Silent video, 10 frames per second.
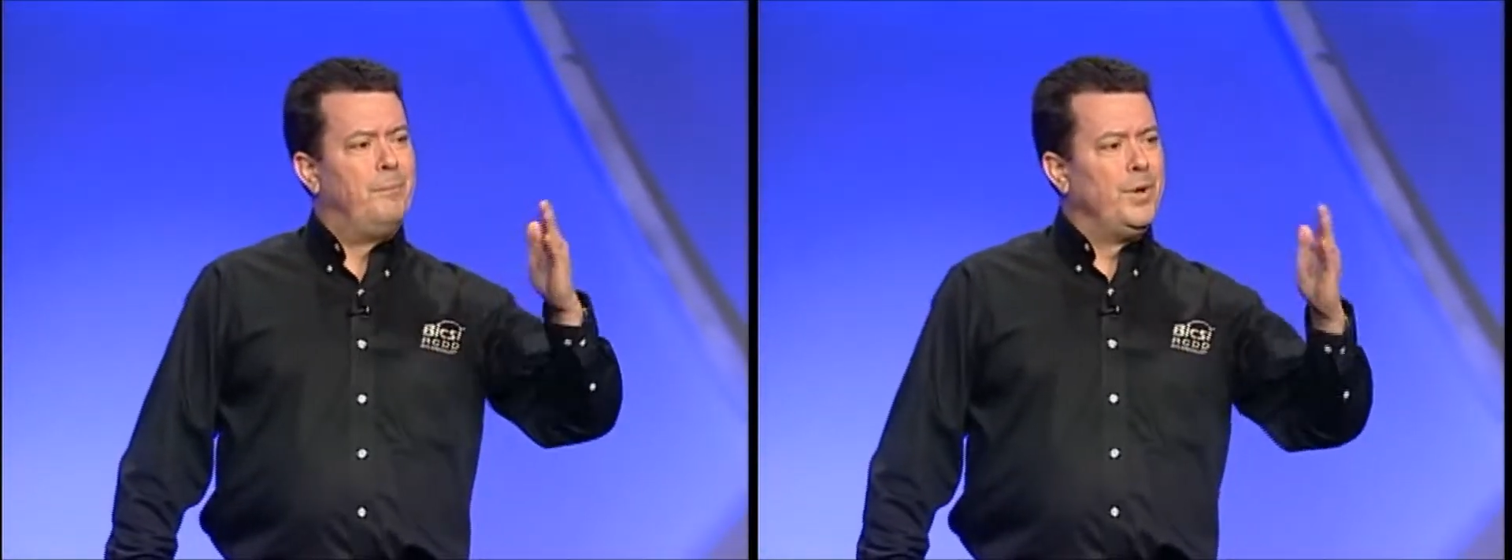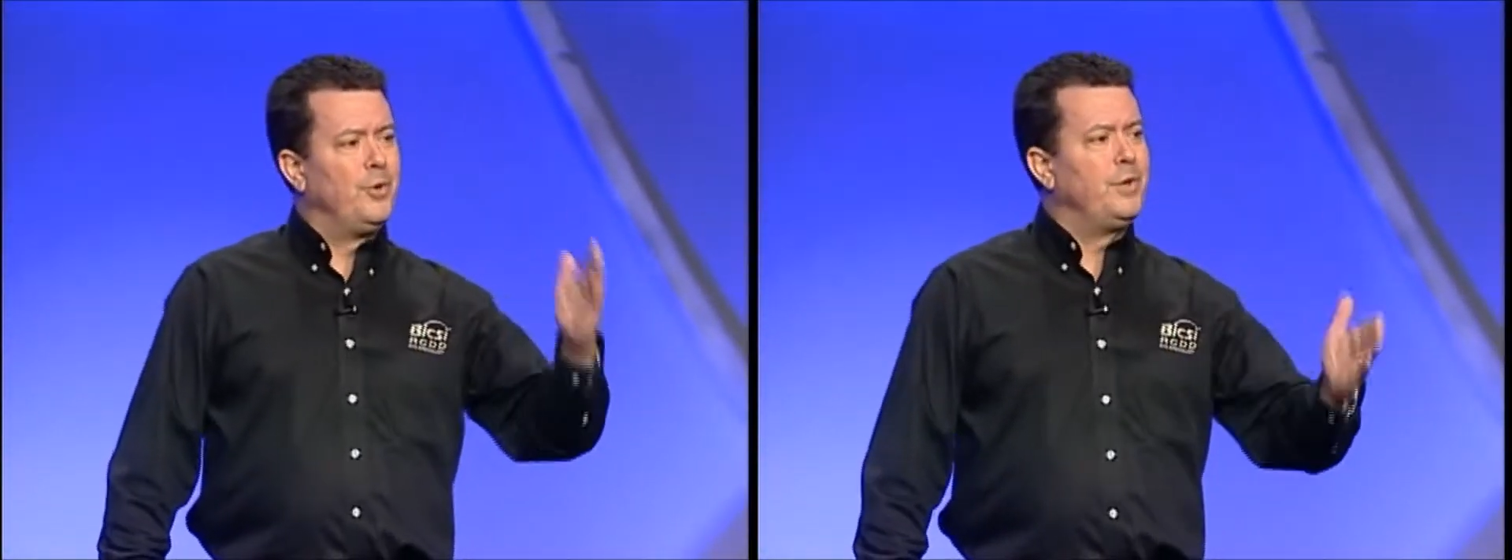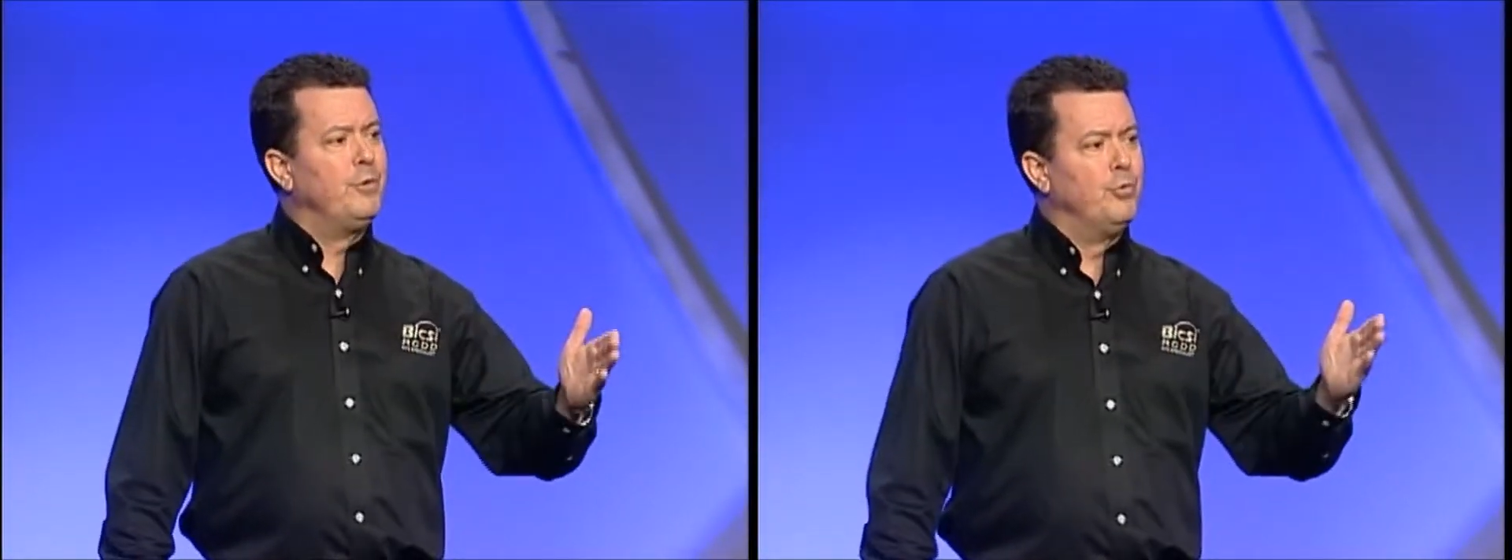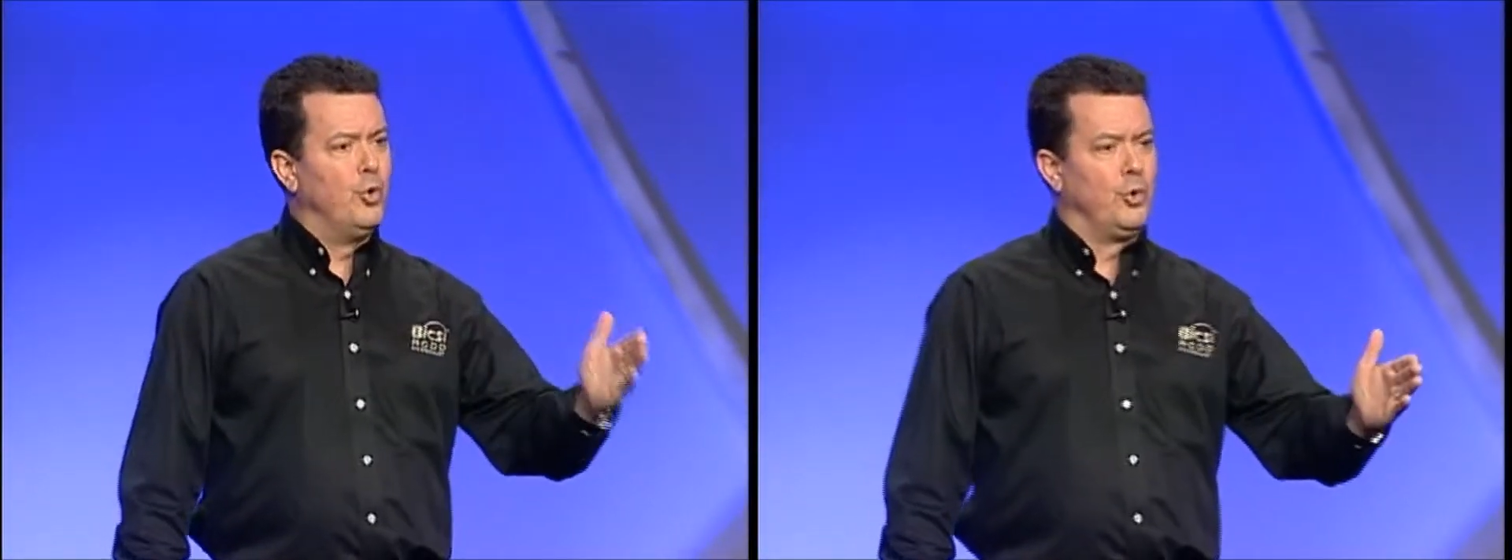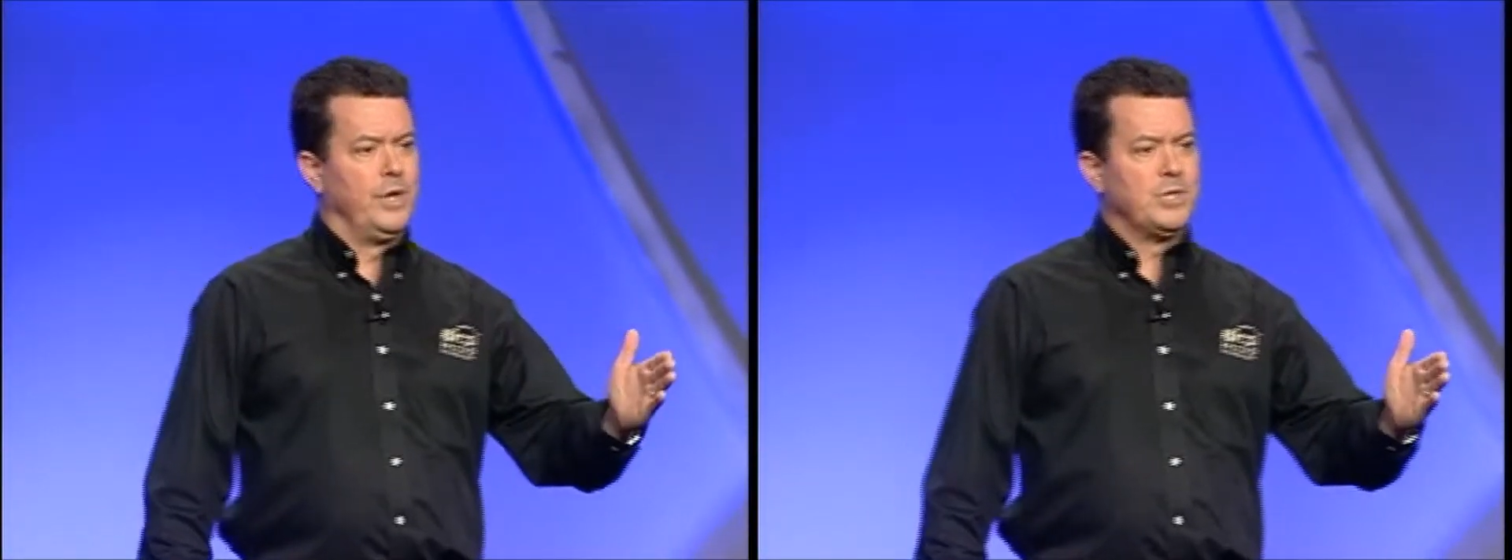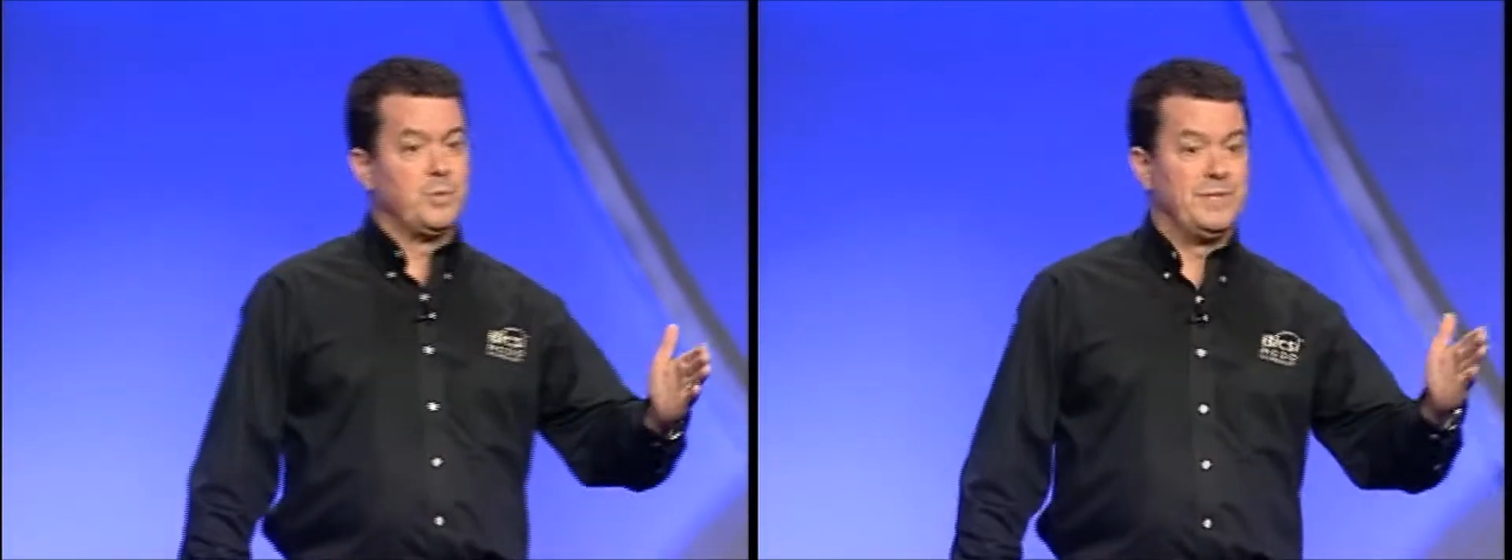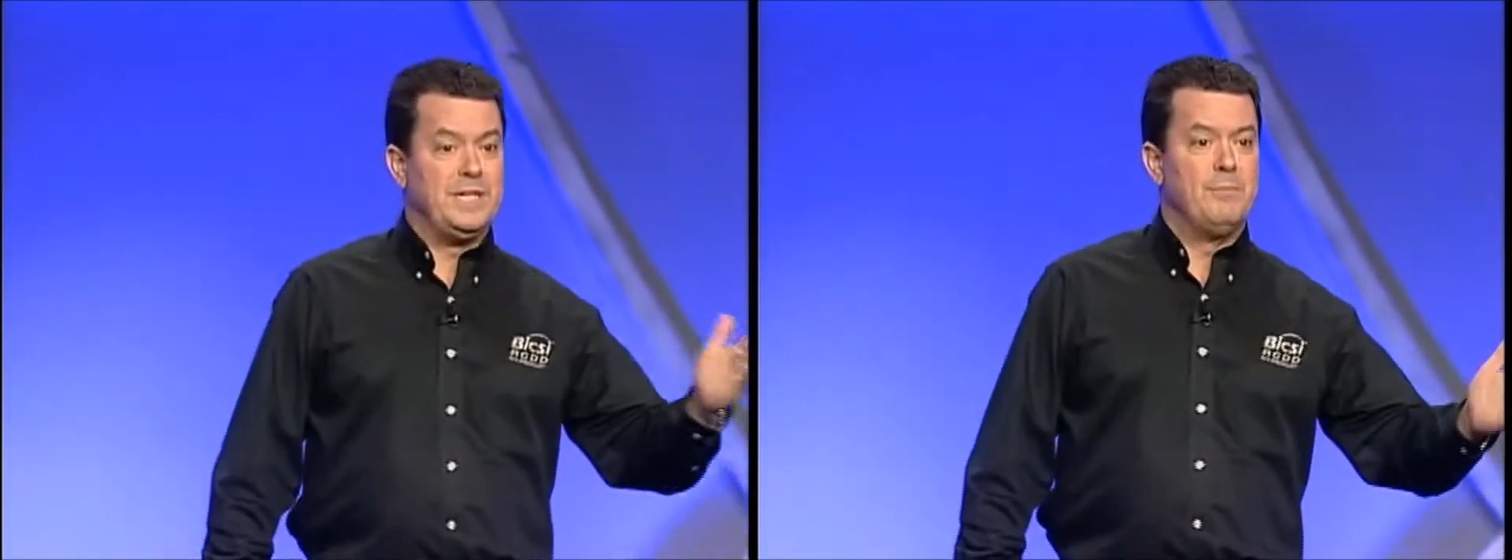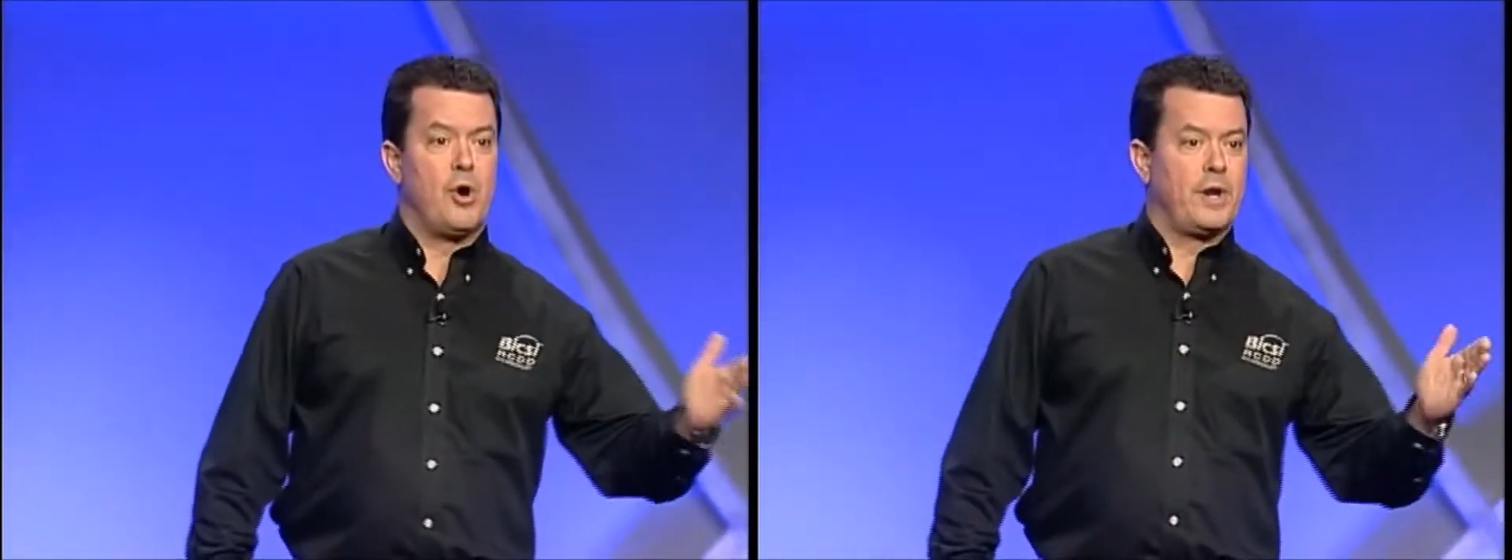building rule is with
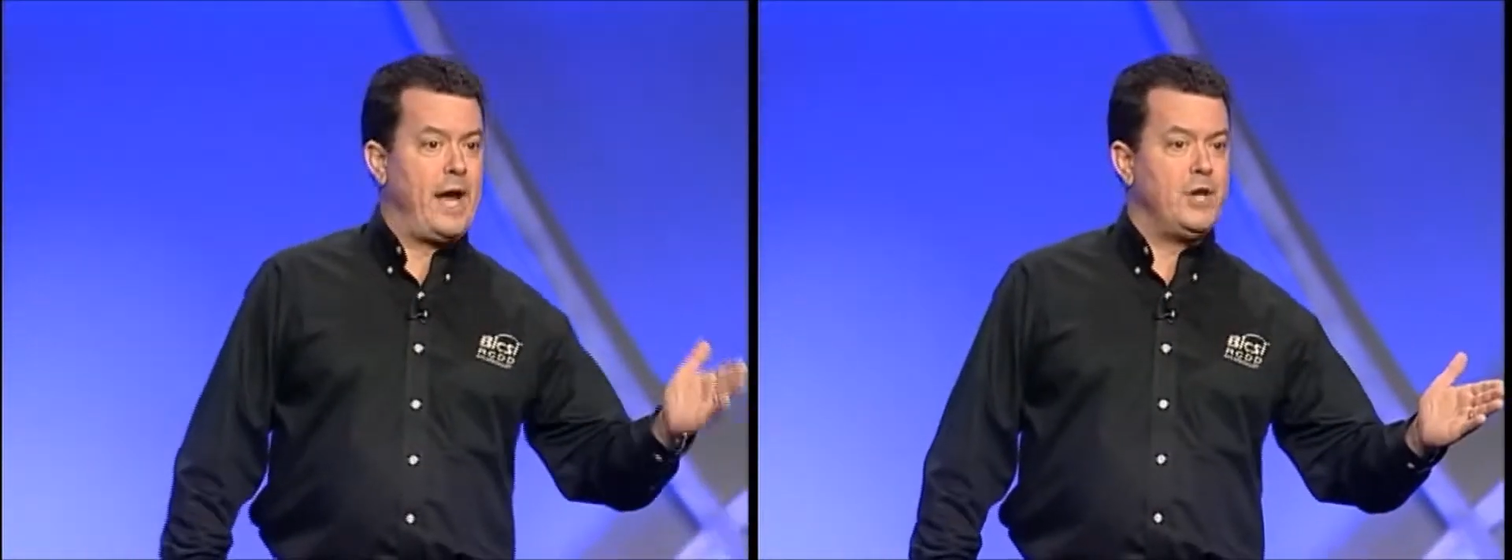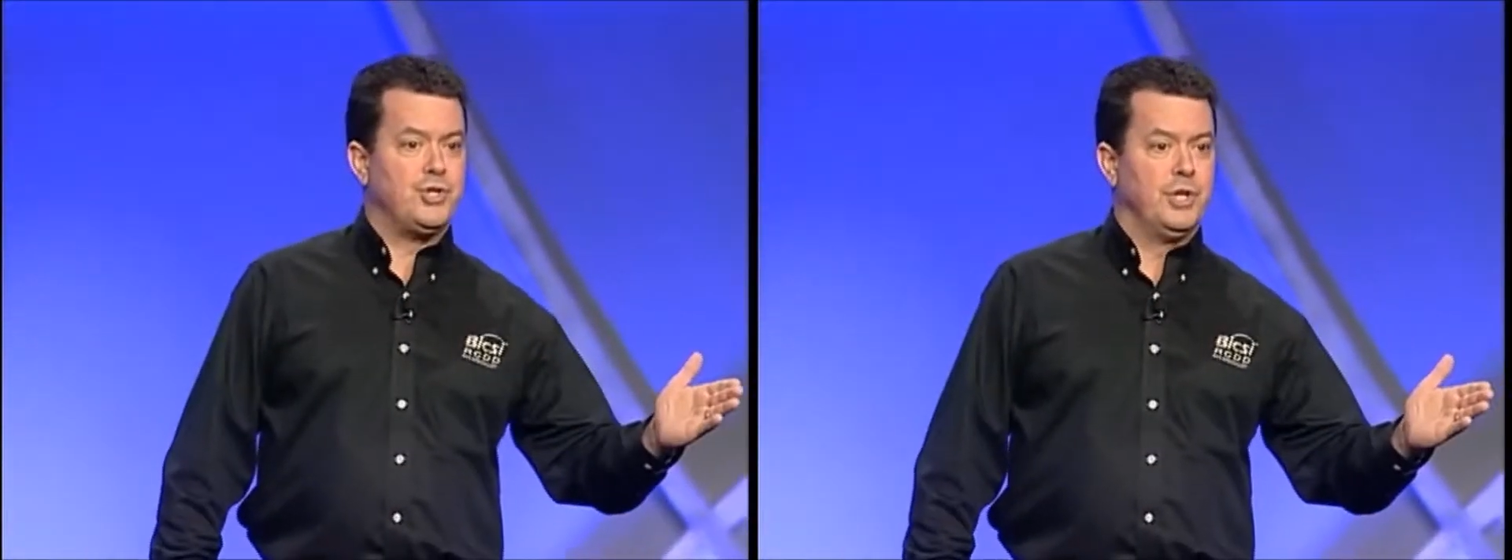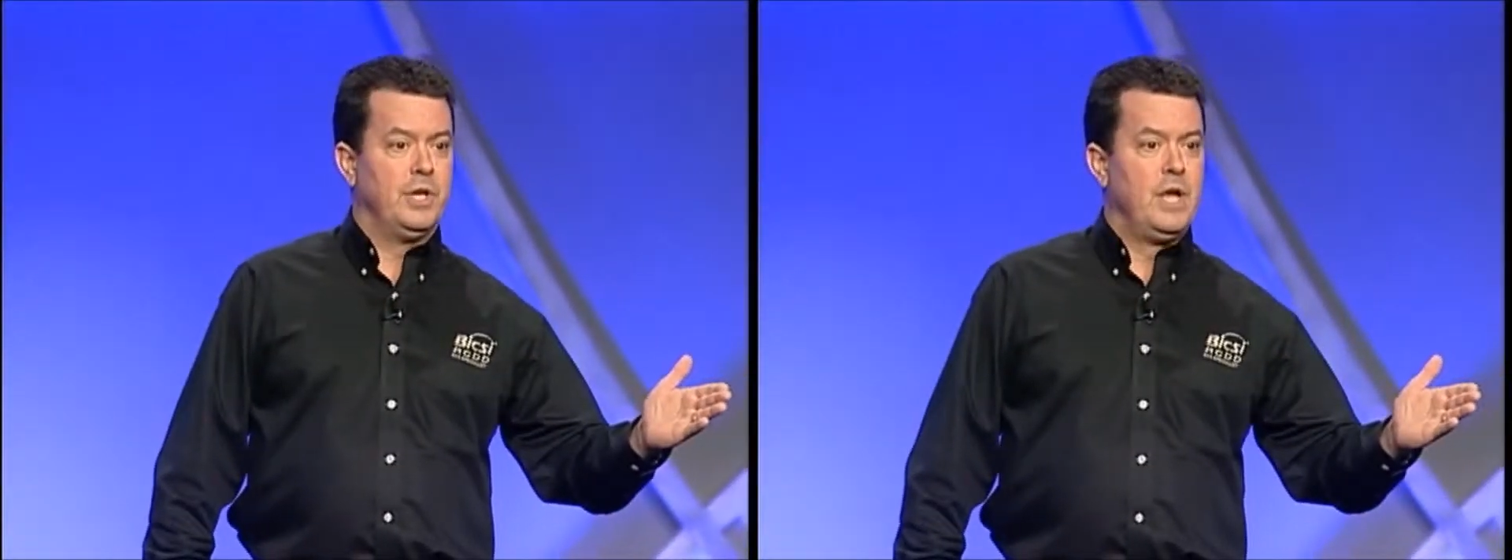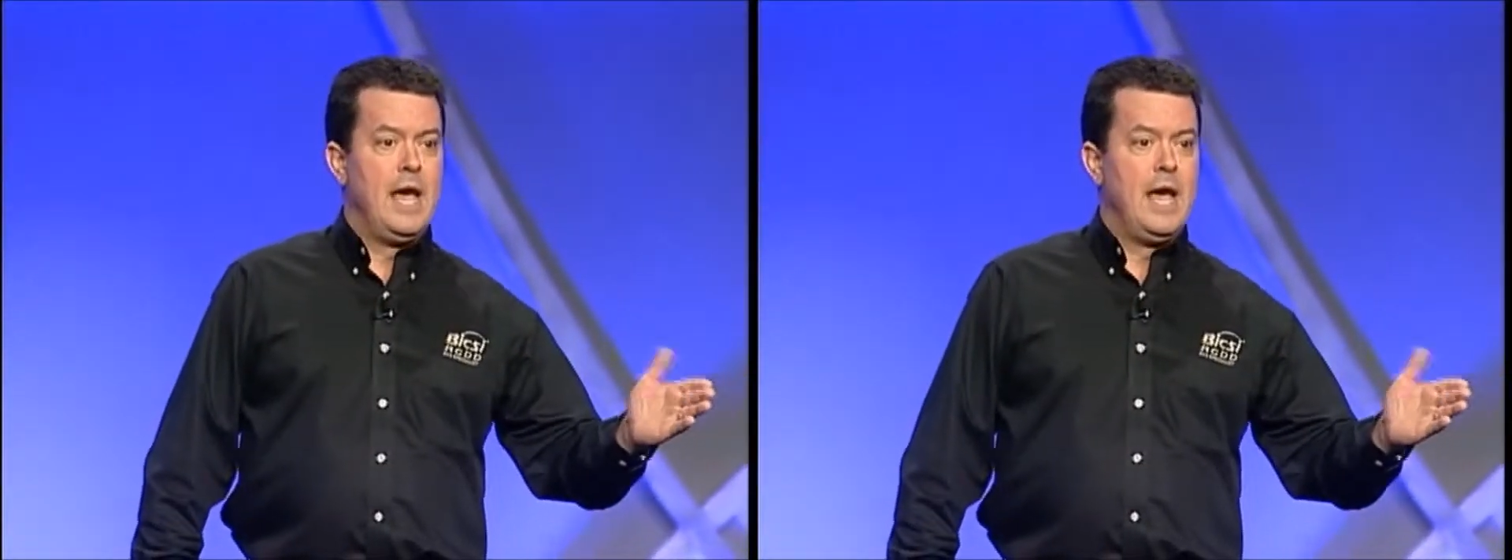demarcation.